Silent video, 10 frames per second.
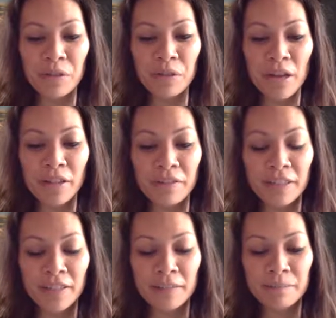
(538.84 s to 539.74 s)
a lot of,
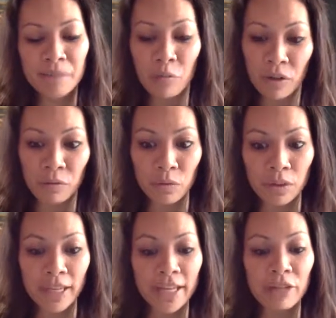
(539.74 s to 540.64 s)
and
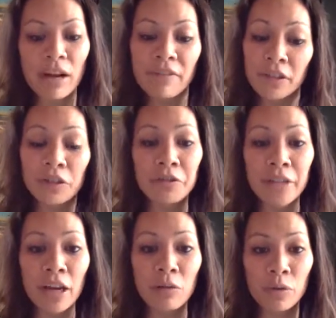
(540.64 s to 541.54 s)
we're getting revenue
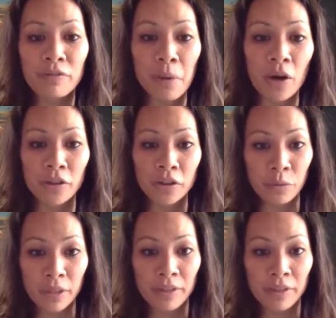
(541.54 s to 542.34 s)
now. We've partnered with